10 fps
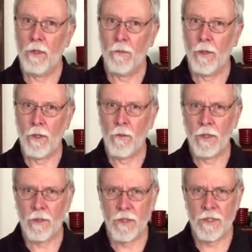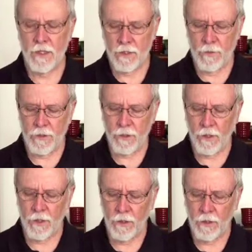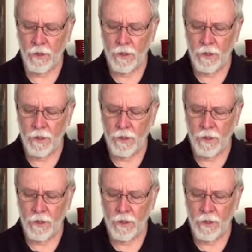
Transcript: We don't want to be sentimental here.